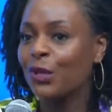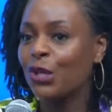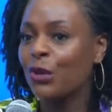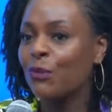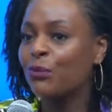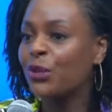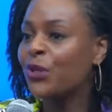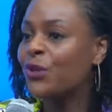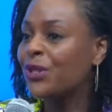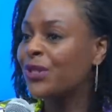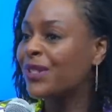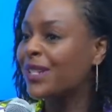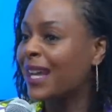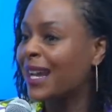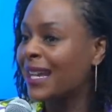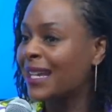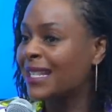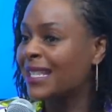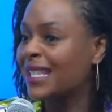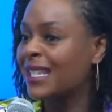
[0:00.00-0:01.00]
computer
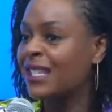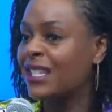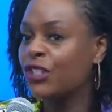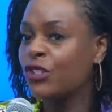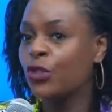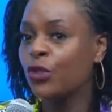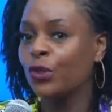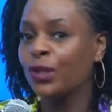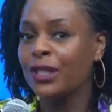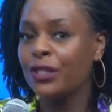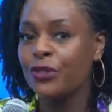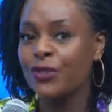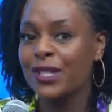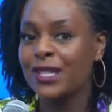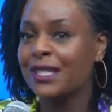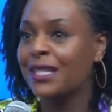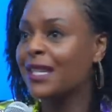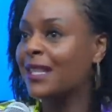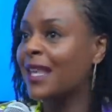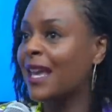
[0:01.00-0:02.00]
science and digital
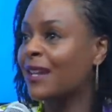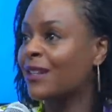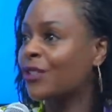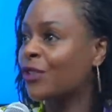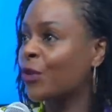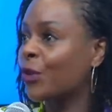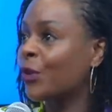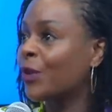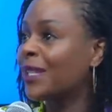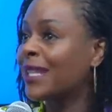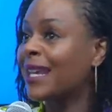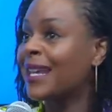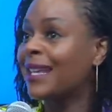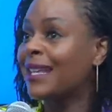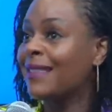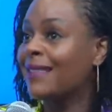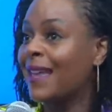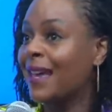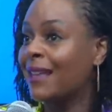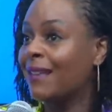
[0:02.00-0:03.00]
literacy that is going on,
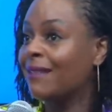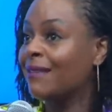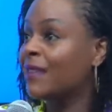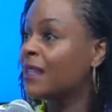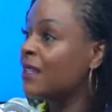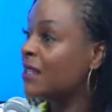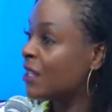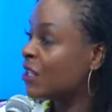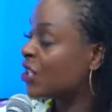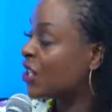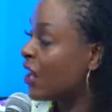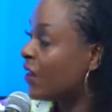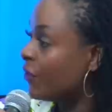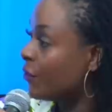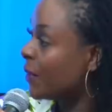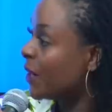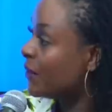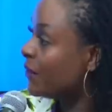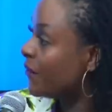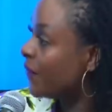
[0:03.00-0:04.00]
that this is
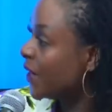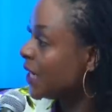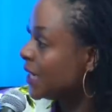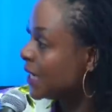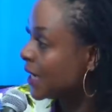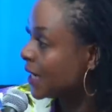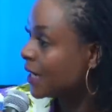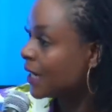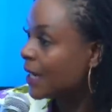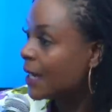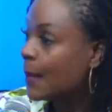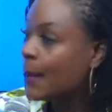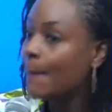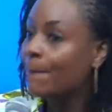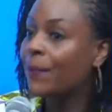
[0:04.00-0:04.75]
government funding,